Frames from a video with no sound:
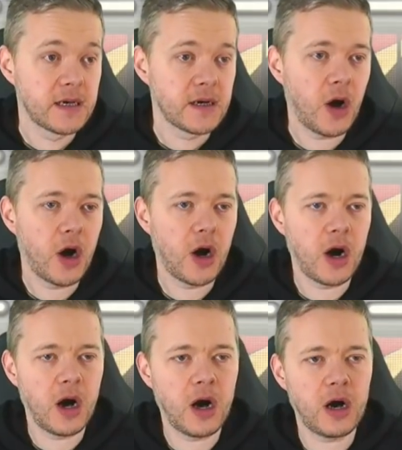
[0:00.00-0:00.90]

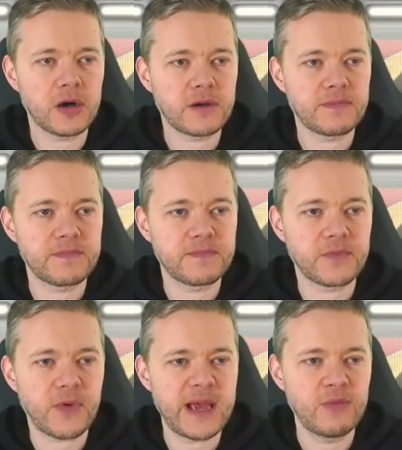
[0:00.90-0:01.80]
Oh,
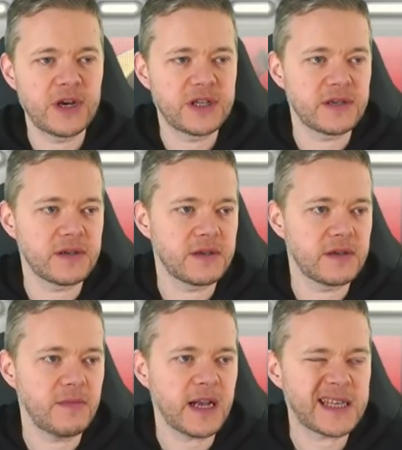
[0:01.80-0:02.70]
Greenwood.
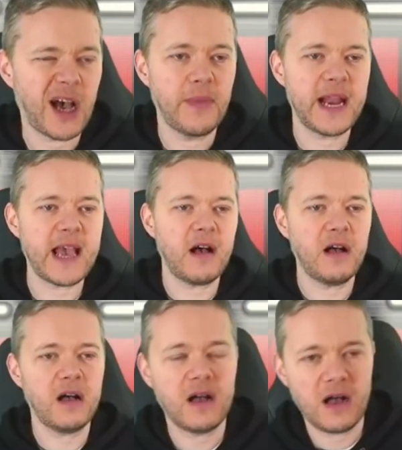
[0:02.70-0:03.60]
McTominay.
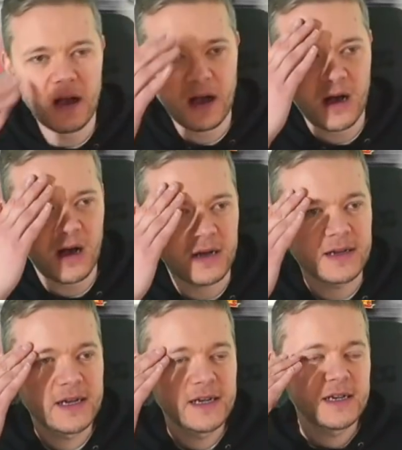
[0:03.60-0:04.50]
Oh,
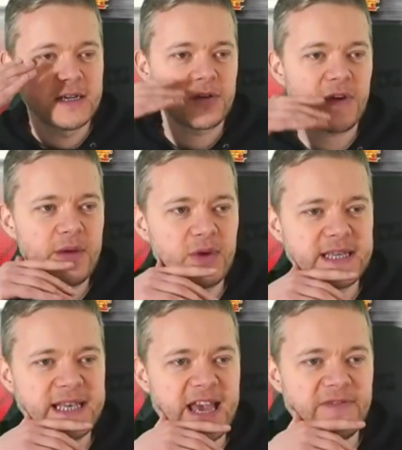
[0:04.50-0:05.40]
Greenwood
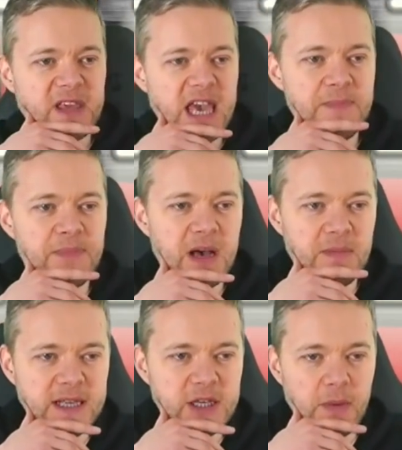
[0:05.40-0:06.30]
saved keeper.
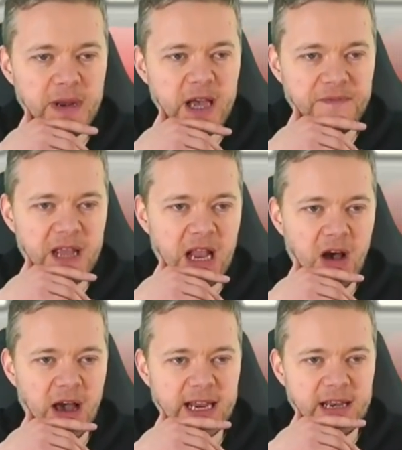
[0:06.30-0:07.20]
McTominay off the
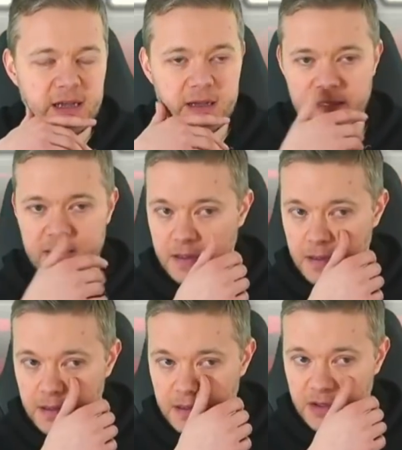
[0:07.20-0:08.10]
line.
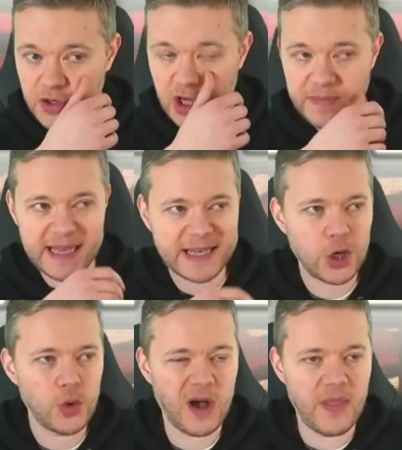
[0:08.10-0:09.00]
Should have been
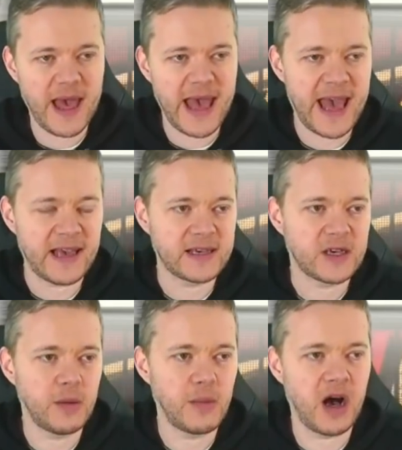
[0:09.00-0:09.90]
2 1 there.
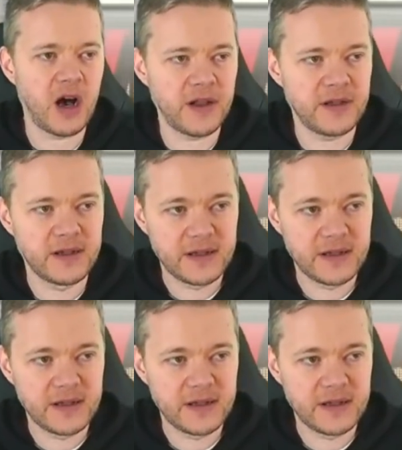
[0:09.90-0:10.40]
Come on.